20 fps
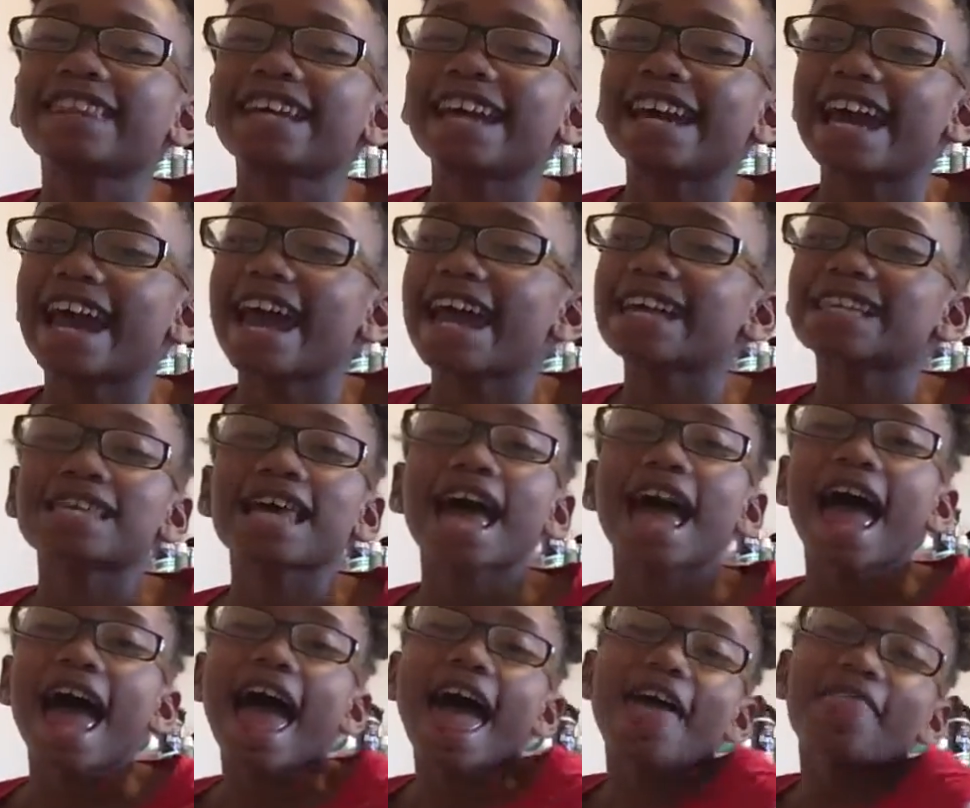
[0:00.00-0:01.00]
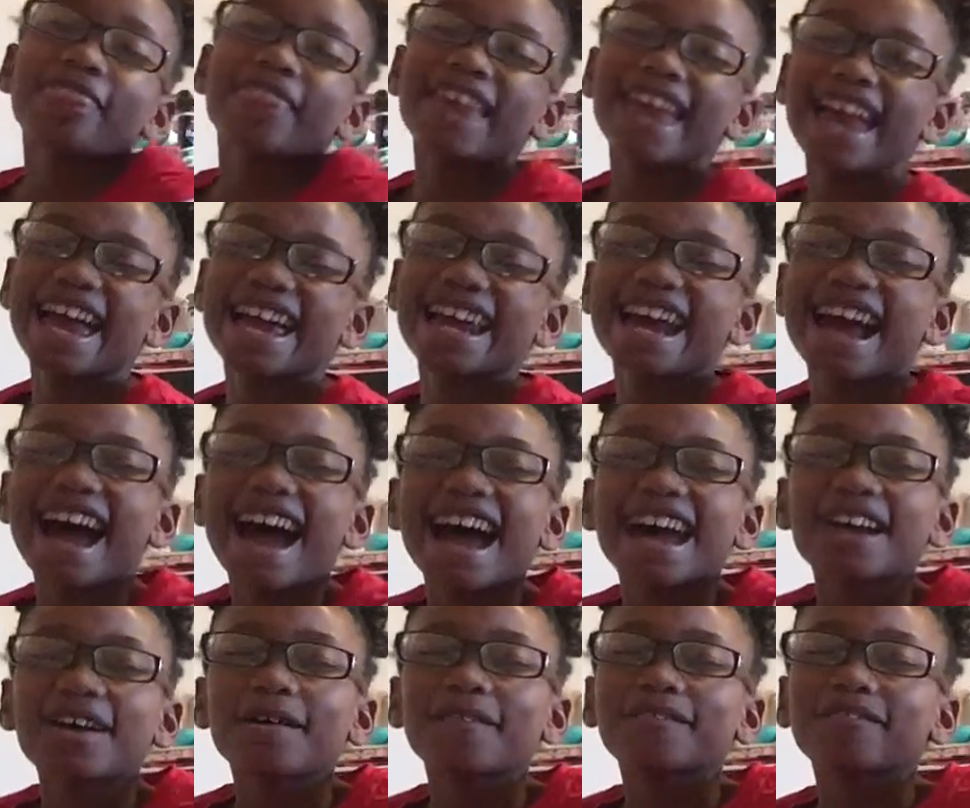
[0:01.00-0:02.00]
things, and then
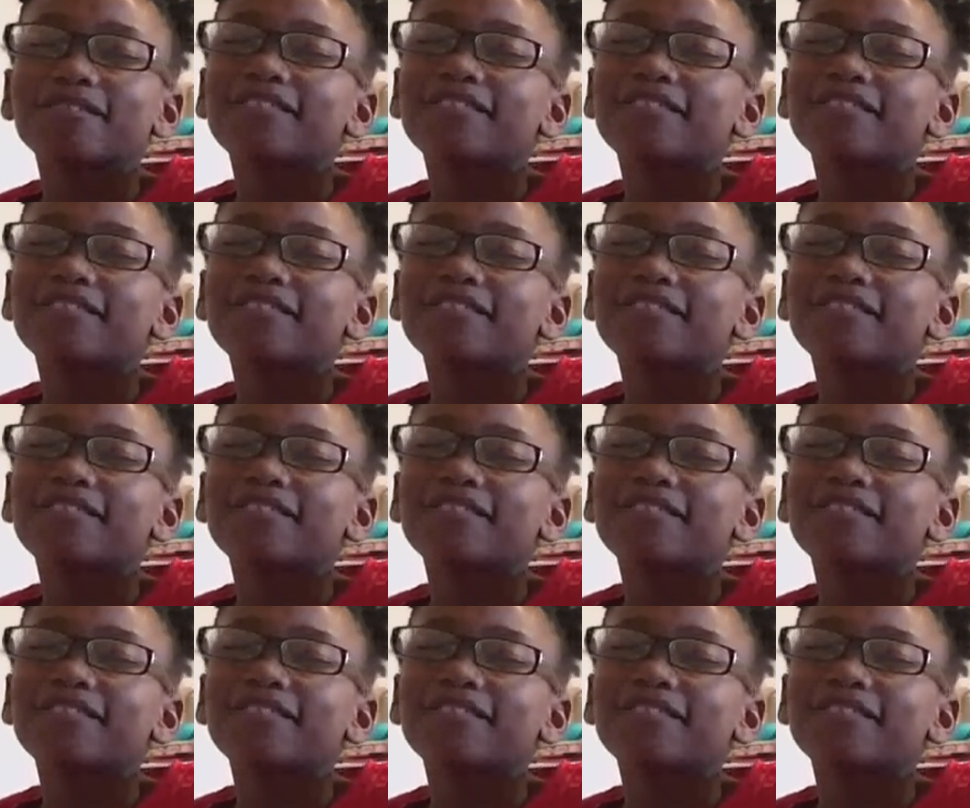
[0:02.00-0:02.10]
I don't